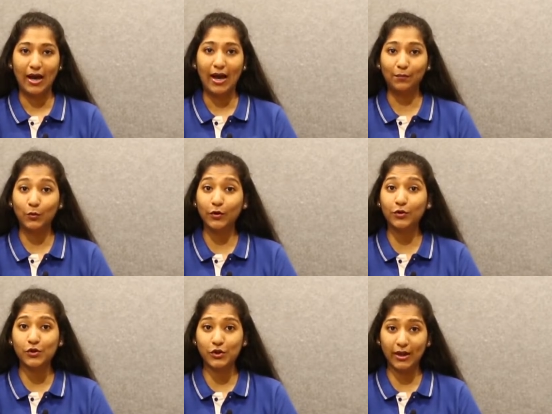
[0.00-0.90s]
I'm going
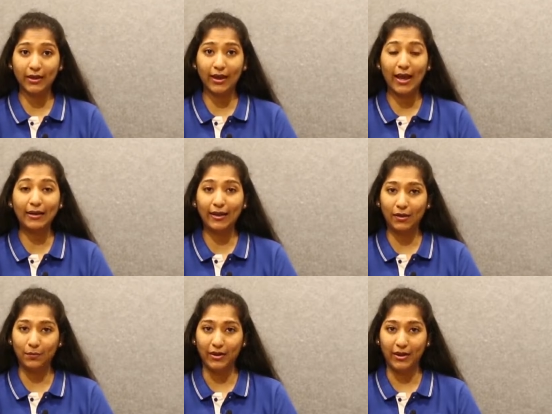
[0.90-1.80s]
to check and
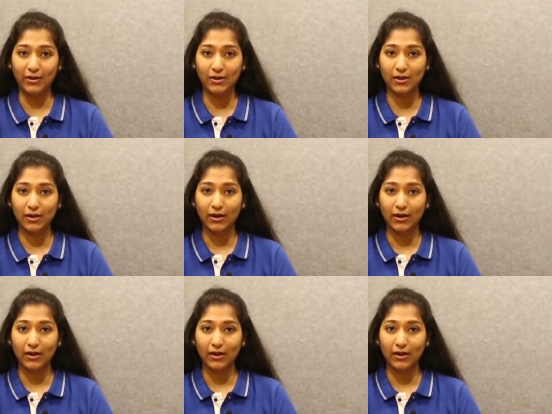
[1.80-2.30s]
eliminate